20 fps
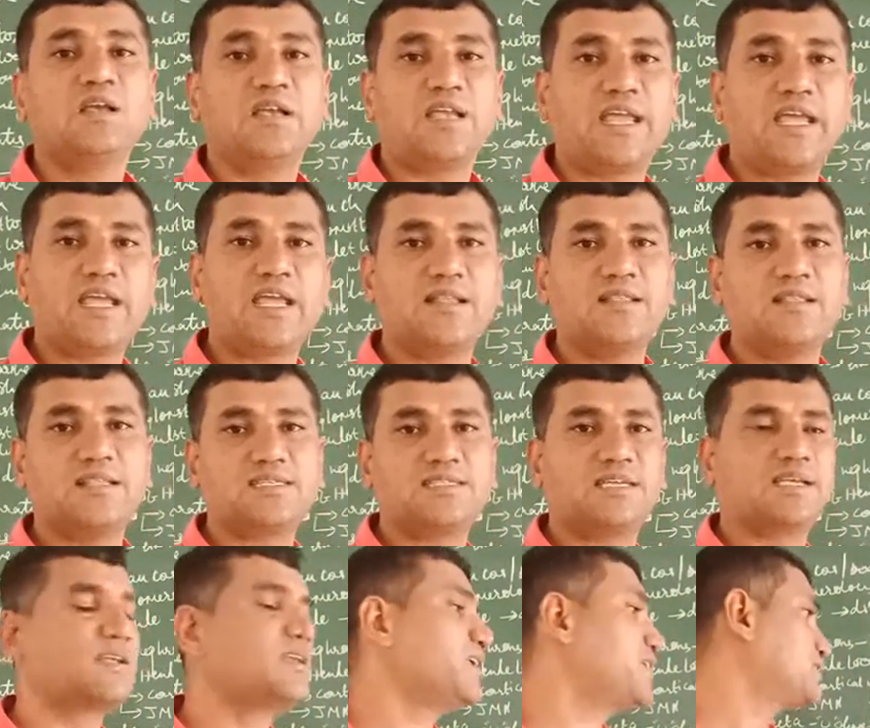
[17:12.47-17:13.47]
taken the
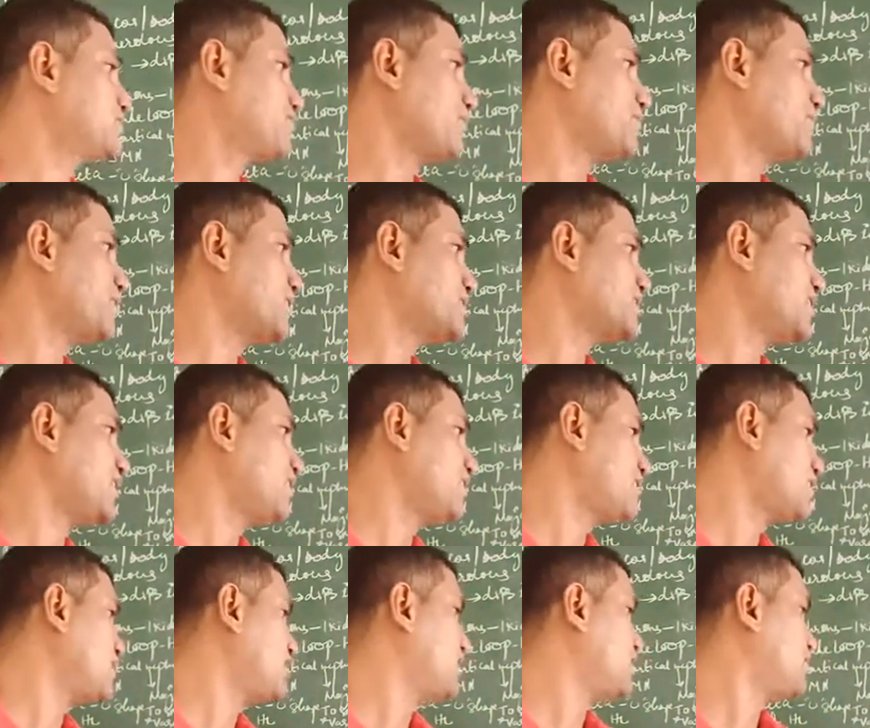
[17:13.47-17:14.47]
signals from the
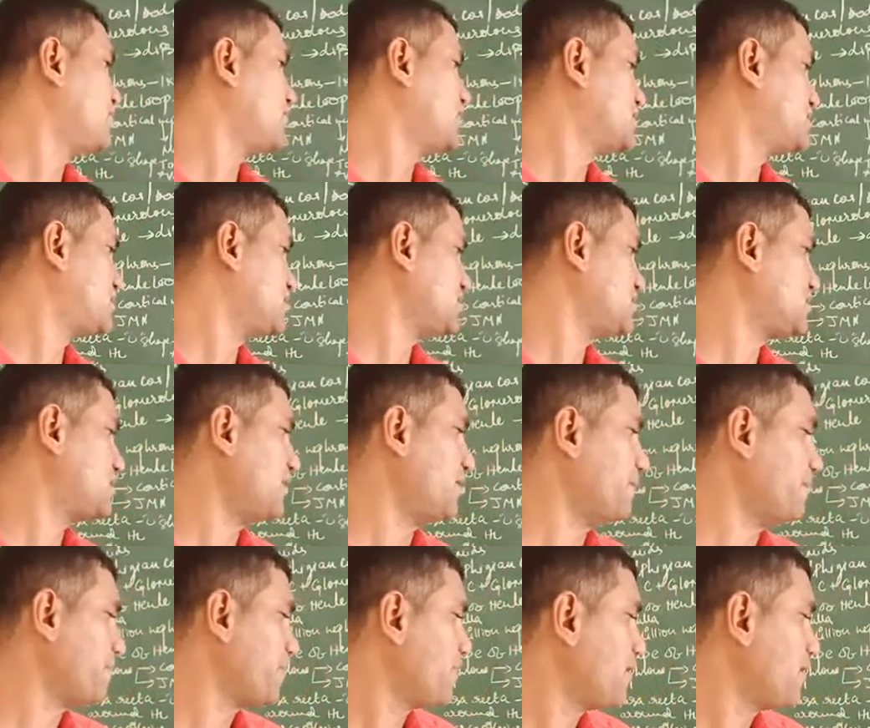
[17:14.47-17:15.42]
central nervous system.